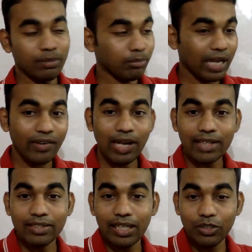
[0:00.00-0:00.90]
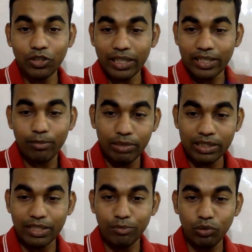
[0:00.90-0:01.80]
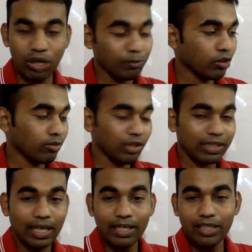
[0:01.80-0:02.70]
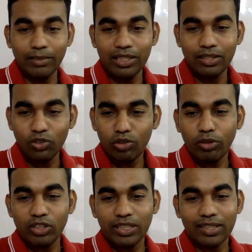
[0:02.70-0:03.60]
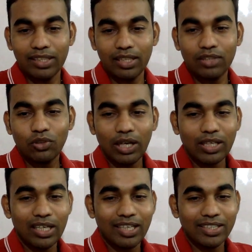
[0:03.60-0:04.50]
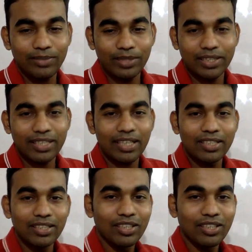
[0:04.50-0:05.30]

But I will ask that, okay, give me one more ball. Can I give it? No balls are there. So how can I give it, right?